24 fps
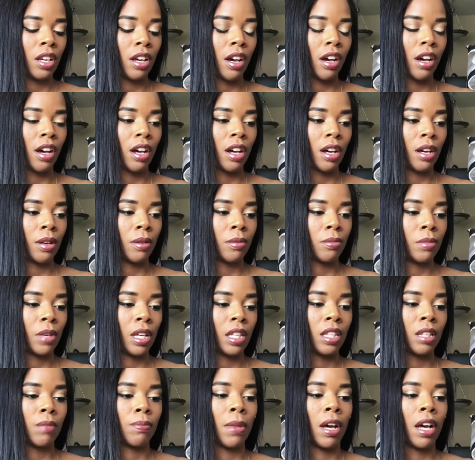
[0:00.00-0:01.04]

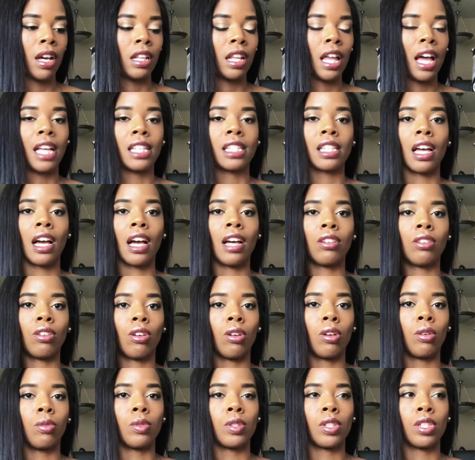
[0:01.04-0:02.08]
And then my last
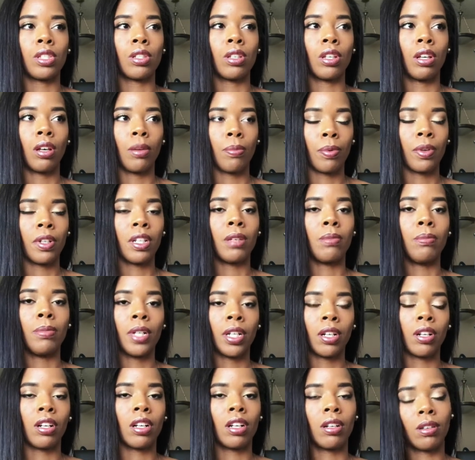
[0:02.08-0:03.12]
condo, it was a pretty
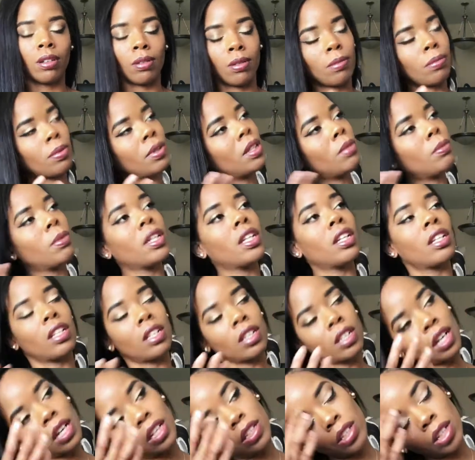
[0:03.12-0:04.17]
big
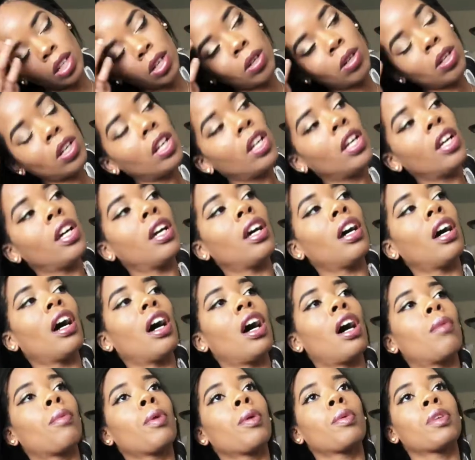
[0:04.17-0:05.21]
condo.
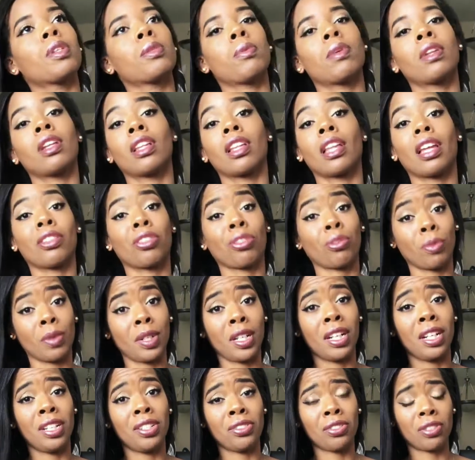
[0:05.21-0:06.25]
We were spending like
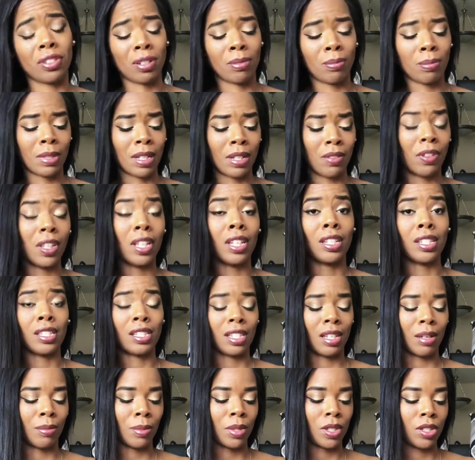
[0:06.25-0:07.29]
$300 a month in the
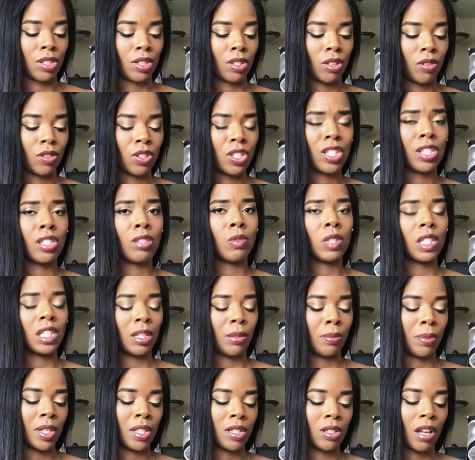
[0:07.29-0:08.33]
summer. So it just really
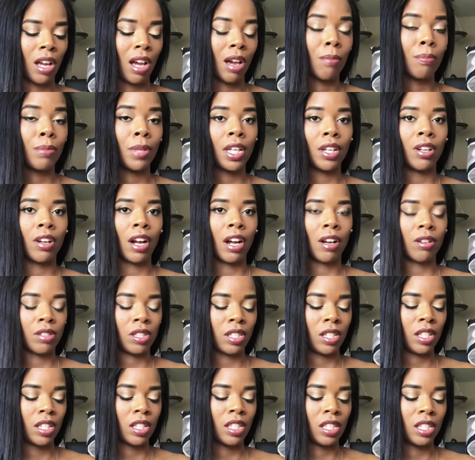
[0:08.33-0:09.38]
depends on how big your
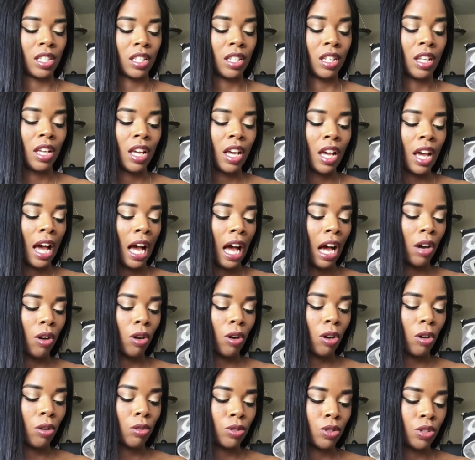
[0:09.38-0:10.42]
house is and how
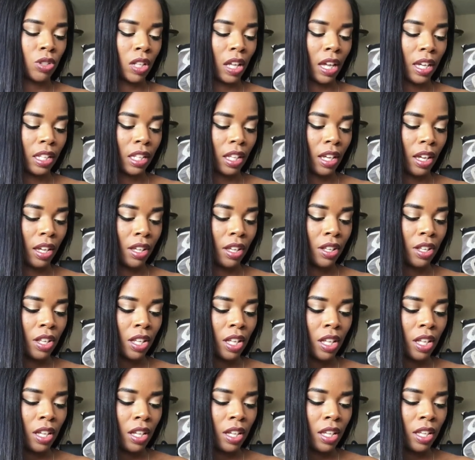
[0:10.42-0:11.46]
cold you like it.
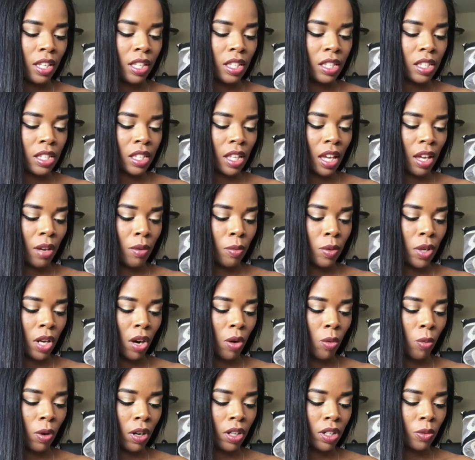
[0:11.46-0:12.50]
He said, we
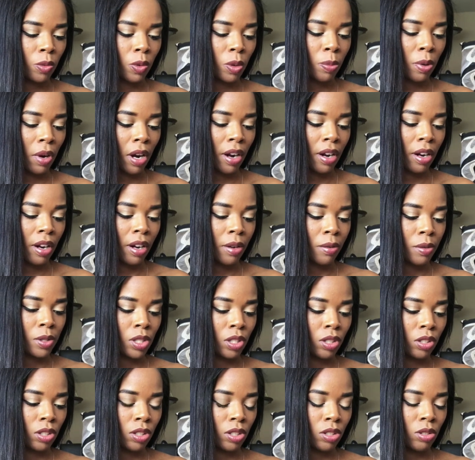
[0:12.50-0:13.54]
are wondering what part of
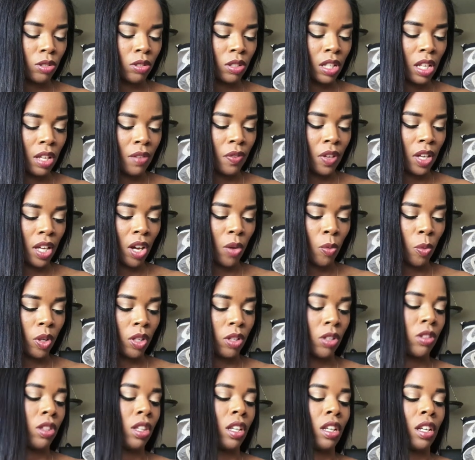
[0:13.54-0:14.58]
Arizona do you live in, and what do
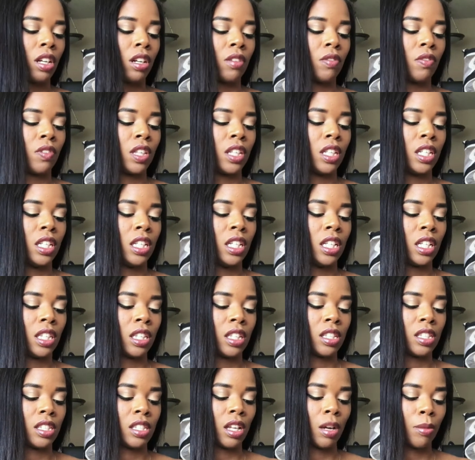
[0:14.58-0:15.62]
you think of the heat in
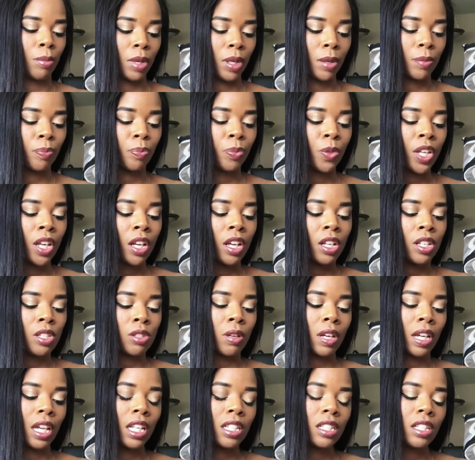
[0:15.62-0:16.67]
the summer?
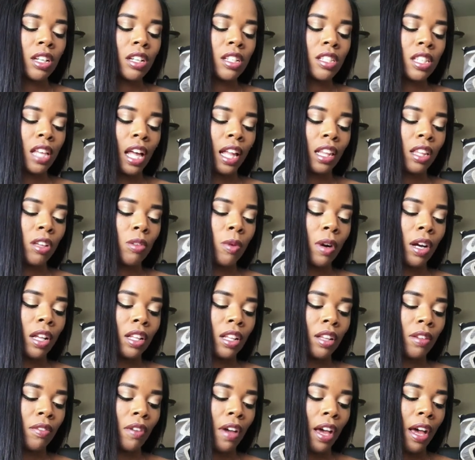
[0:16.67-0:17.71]
So I can't tell you exactly where I
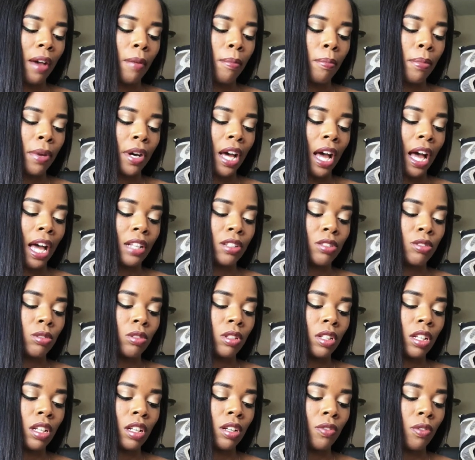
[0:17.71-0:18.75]
live at, but I do
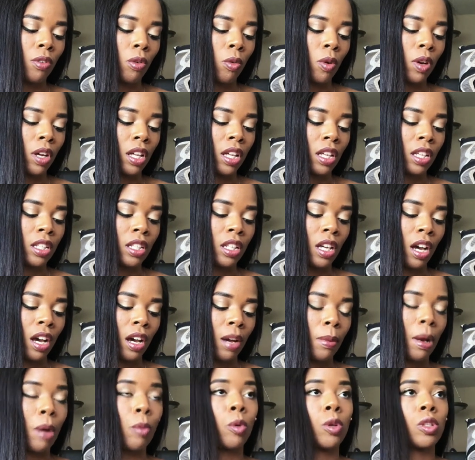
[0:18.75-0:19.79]
live on,
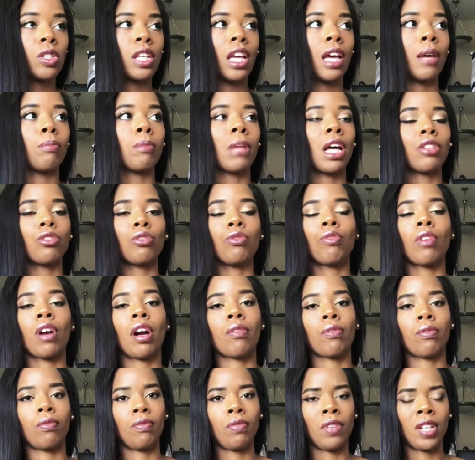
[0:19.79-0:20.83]
I will say I'm not too
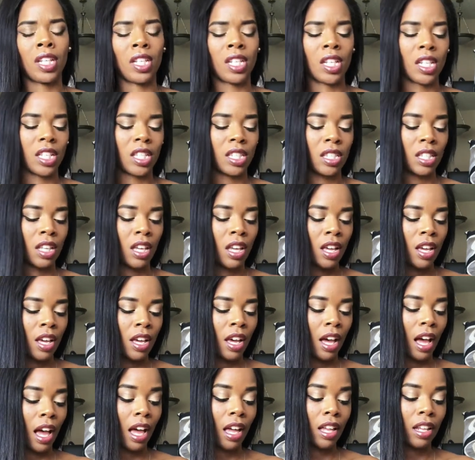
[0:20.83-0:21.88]
far from Phoenix.
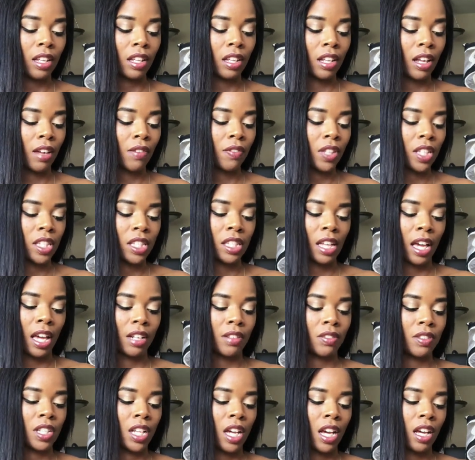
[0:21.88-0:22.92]
I love this side
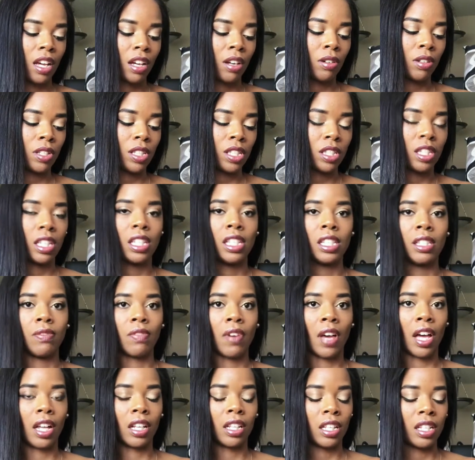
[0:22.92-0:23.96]
of town. It's the East
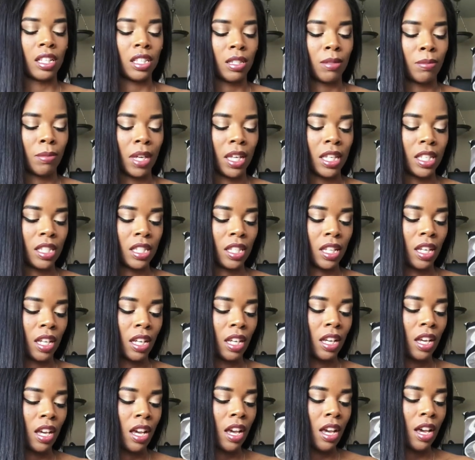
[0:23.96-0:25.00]
Valley. It's
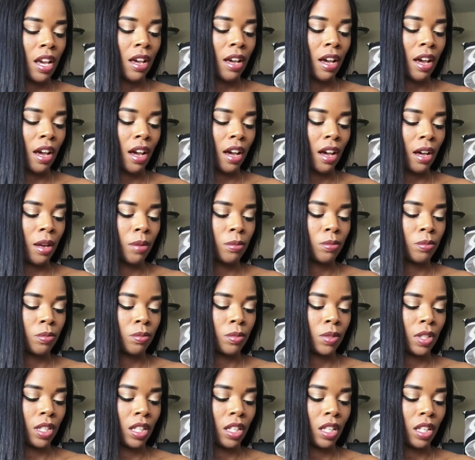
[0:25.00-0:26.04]
amazing.
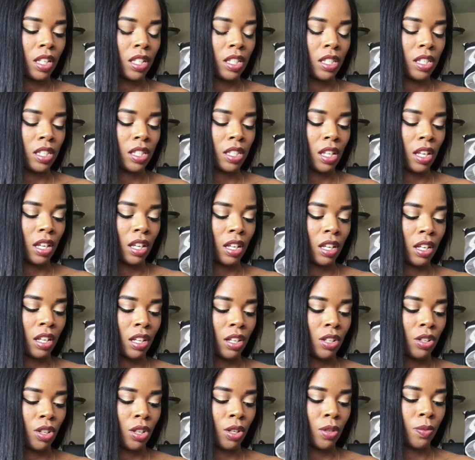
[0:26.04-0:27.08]
He
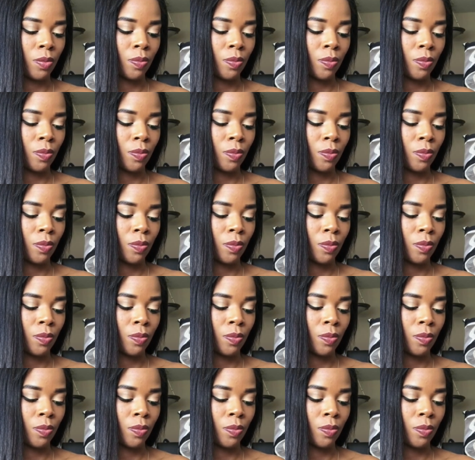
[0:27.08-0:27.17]
said,